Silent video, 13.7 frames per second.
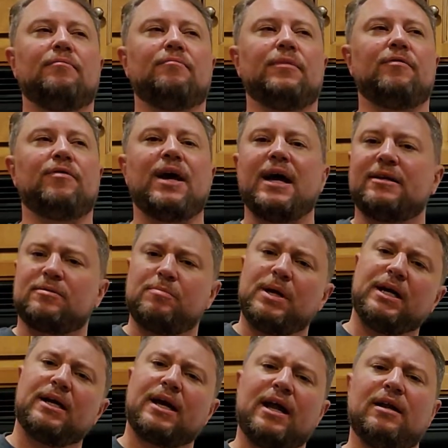if you ask me,
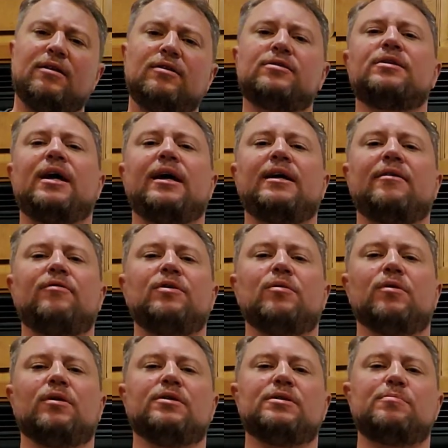it kind of looks like if you
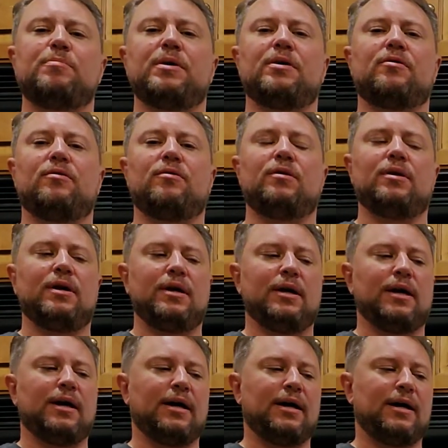were to spill
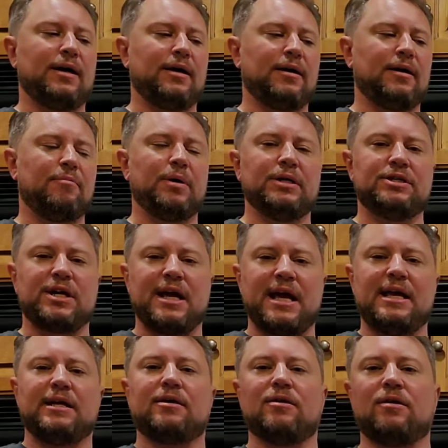a bunch of
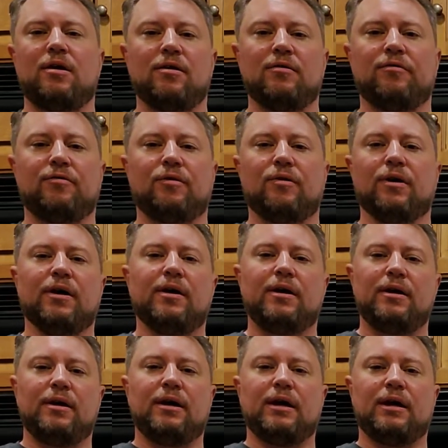ink on the floor,
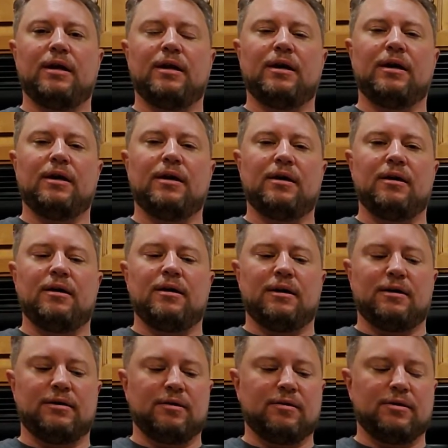and
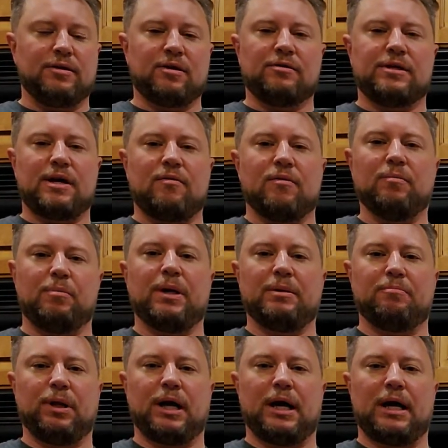it starts out with a big
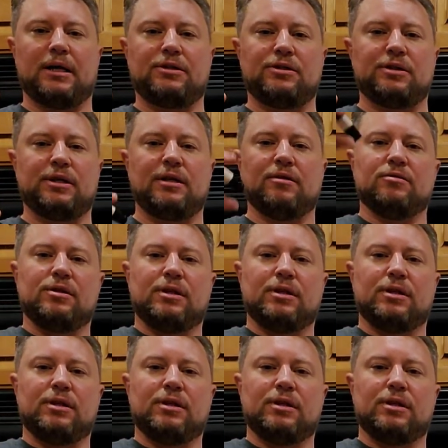blotch, and then there's